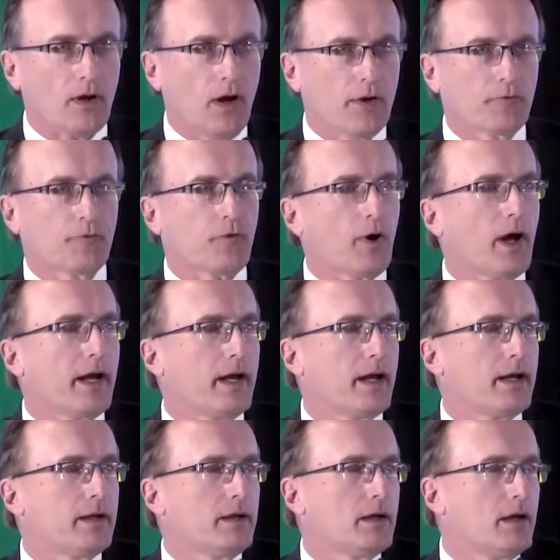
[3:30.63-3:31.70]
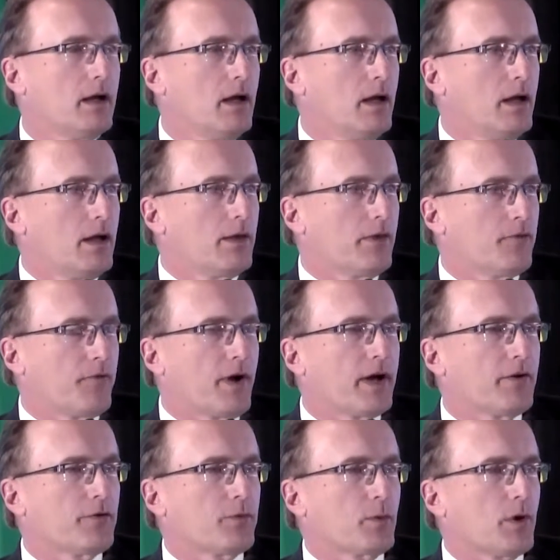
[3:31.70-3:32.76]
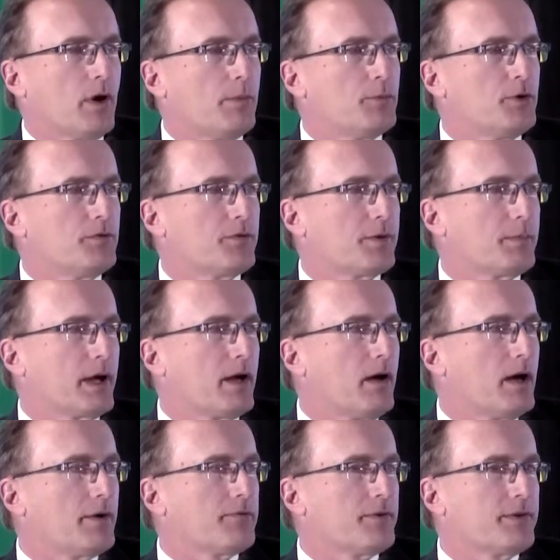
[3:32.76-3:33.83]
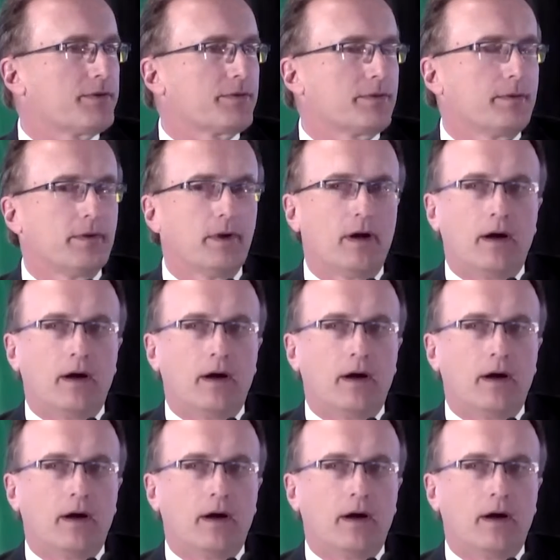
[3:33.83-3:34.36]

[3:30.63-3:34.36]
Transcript: On Friday, the files were all moved to my office,